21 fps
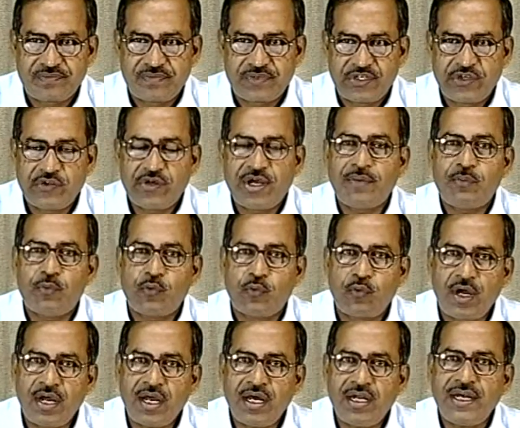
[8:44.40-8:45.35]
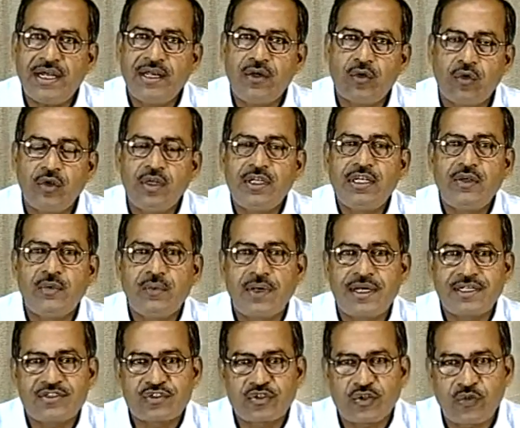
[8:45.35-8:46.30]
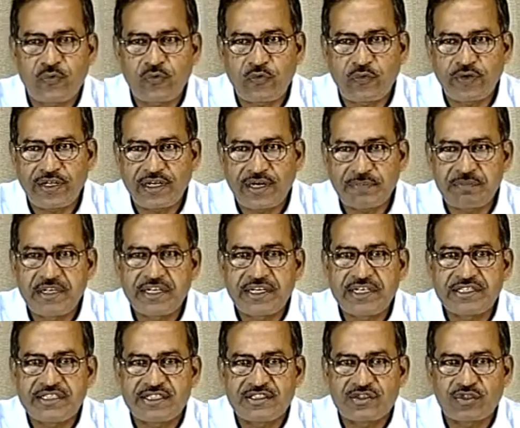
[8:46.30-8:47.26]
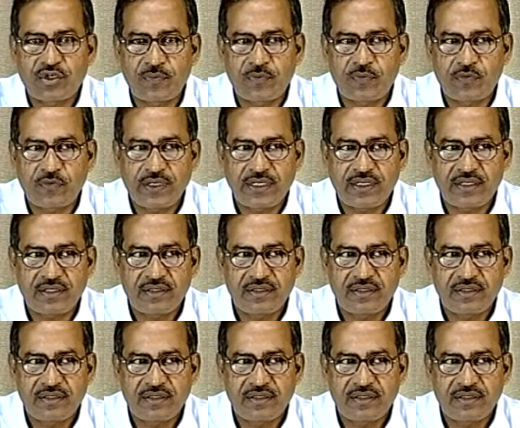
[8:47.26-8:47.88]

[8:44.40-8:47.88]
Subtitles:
You have one and only one software, application software.